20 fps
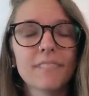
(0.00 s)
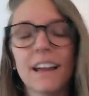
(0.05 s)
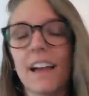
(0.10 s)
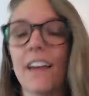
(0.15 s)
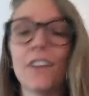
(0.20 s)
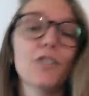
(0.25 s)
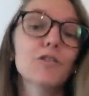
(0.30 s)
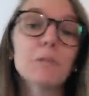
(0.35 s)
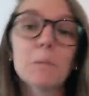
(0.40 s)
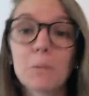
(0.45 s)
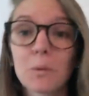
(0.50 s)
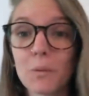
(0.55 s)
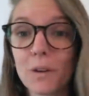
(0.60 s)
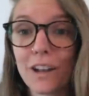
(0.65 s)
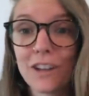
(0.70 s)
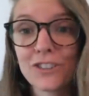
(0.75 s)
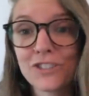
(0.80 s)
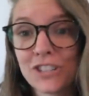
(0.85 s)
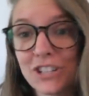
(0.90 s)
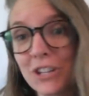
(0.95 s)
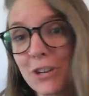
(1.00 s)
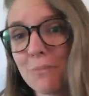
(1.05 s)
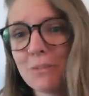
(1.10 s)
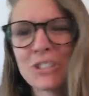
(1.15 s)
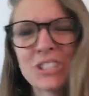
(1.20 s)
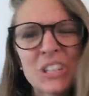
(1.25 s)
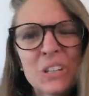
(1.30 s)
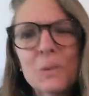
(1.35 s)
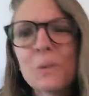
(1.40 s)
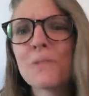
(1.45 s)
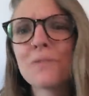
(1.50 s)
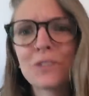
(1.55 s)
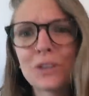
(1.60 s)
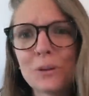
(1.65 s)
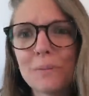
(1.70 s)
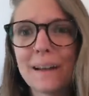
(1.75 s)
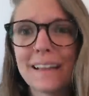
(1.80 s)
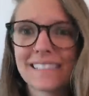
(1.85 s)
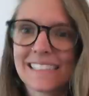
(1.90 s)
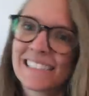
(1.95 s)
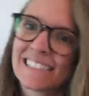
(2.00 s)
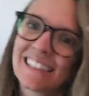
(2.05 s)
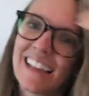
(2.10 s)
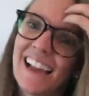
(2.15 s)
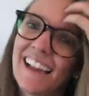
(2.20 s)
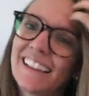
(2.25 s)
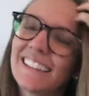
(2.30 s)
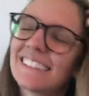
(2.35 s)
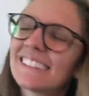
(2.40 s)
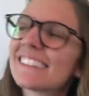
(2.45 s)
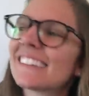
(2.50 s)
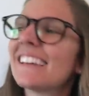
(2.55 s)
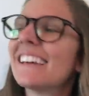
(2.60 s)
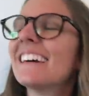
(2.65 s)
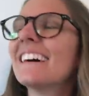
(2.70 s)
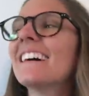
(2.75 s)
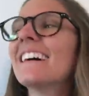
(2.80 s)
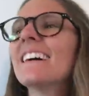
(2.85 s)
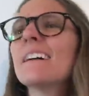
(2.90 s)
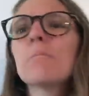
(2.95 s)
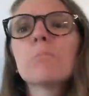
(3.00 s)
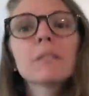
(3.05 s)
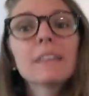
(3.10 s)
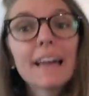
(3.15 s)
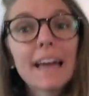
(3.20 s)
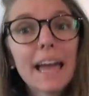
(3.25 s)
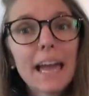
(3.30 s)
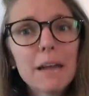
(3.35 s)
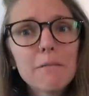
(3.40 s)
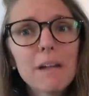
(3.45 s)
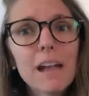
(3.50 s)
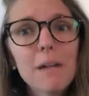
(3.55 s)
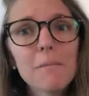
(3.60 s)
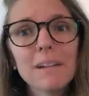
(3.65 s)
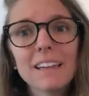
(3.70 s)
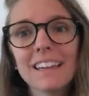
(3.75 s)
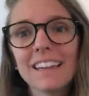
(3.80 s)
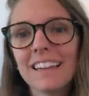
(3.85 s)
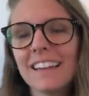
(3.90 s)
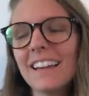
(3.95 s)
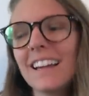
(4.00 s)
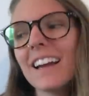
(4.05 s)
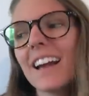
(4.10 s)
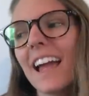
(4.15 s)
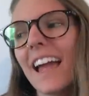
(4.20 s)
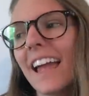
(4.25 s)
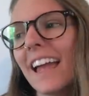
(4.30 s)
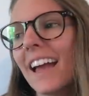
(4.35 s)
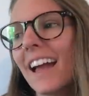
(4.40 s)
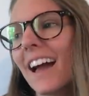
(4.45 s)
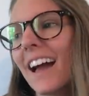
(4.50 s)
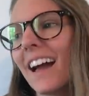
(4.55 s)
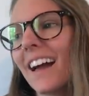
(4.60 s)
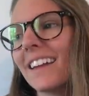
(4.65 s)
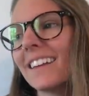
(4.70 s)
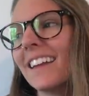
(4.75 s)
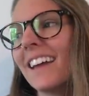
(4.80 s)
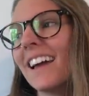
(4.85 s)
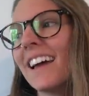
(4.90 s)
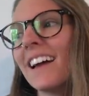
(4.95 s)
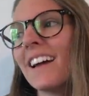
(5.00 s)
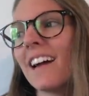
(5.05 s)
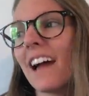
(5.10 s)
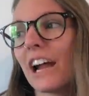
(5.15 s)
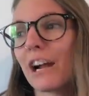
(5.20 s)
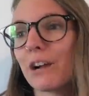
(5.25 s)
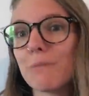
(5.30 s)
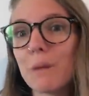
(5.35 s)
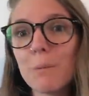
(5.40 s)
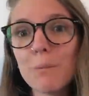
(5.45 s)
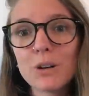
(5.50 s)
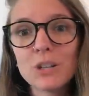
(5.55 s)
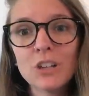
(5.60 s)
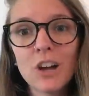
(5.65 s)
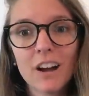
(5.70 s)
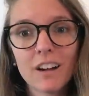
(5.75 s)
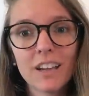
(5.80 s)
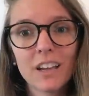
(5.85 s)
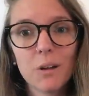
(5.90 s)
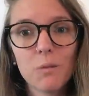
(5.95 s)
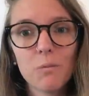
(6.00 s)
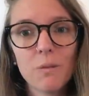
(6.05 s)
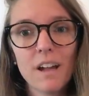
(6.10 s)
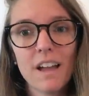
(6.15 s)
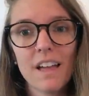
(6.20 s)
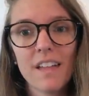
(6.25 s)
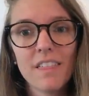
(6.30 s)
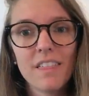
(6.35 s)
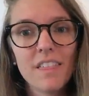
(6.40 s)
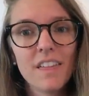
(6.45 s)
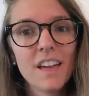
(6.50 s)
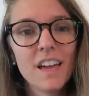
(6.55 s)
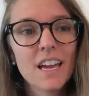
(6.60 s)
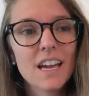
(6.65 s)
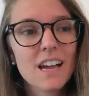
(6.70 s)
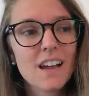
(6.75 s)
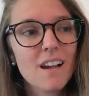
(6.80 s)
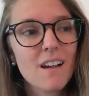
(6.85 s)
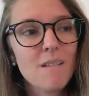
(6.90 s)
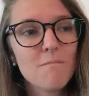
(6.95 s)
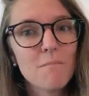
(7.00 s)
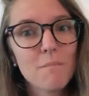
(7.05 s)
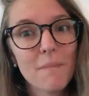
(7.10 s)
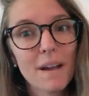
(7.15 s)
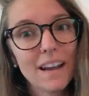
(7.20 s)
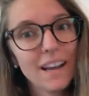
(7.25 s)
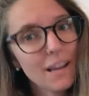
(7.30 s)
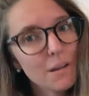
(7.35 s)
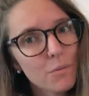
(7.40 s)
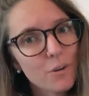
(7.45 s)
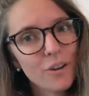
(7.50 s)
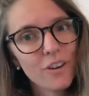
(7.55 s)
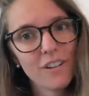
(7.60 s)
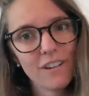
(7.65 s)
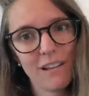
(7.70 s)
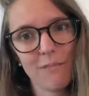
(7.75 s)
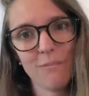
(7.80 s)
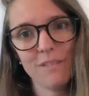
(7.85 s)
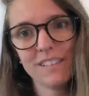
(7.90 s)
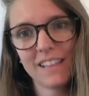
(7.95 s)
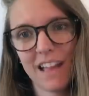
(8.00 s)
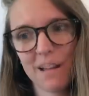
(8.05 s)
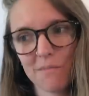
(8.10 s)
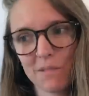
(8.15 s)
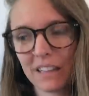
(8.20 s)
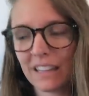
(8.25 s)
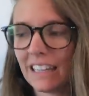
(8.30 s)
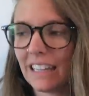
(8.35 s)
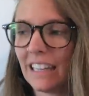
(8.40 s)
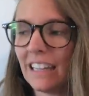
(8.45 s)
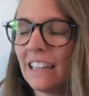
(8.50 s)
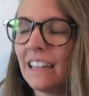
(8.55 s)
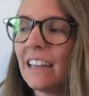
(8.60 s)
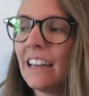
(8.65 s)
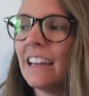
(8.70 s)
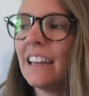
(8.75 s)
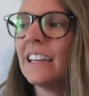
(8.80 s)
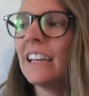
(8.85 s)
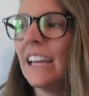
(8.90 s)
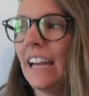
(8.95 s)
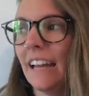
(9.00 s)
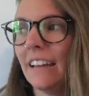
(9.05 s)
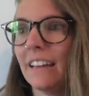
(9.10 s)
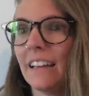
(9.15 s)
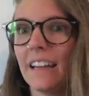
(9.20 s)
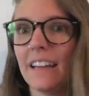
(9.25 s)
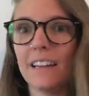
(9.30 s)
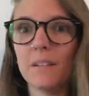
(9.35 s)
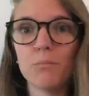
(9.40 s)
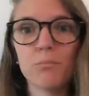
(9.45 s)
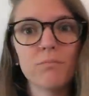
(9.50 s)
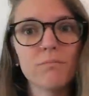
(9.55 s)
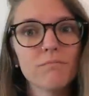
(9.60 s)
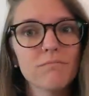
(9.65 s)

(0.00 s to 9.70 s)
I don't remember what else she knew, but she knew a few basic signs. Play, maybe. And I remember talking with um, my neighbor, her name was Emily, and I